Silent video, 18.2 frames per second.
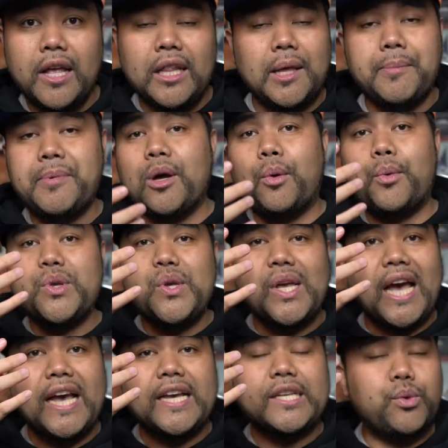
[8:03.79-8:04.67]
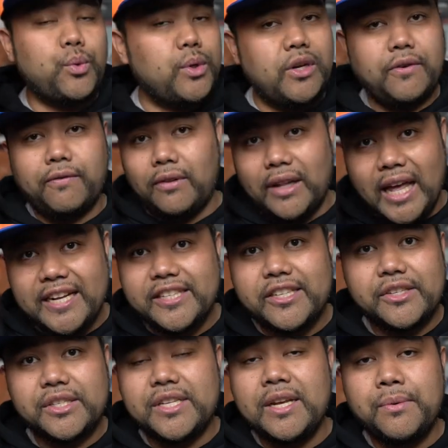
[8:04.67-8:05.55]
Let me know what you guys would have
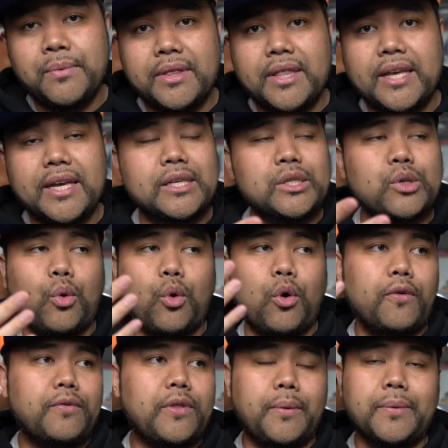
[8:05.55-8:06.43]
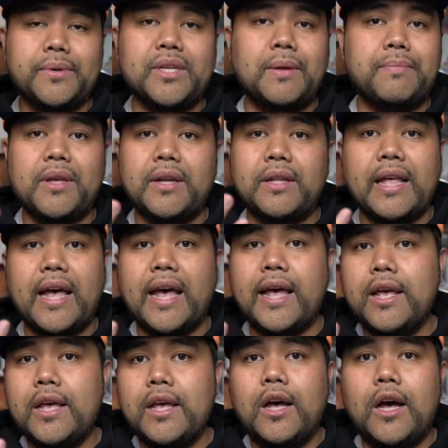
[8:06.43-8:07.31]
liked to seen with this, or if there was something
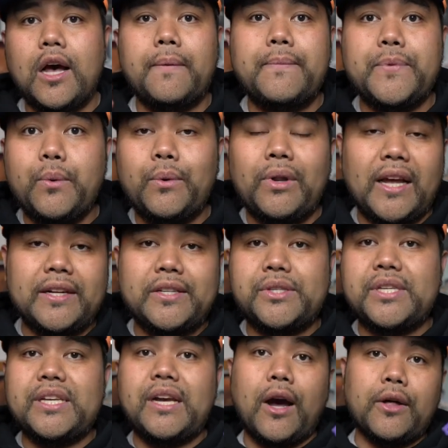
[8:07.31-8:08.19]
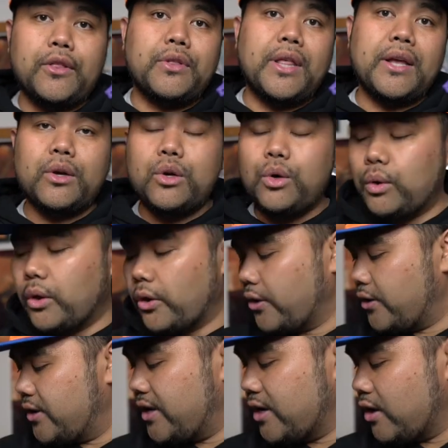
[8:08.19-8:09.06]
that you would like to see other than
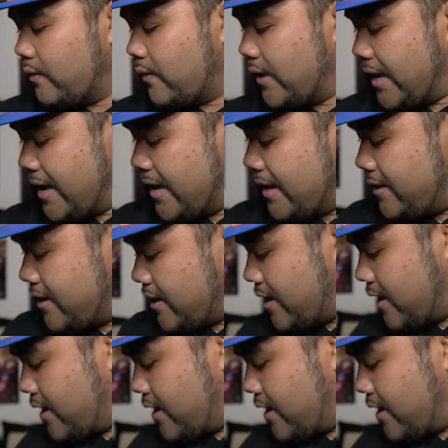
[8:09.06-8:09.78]
Cooler, you know. And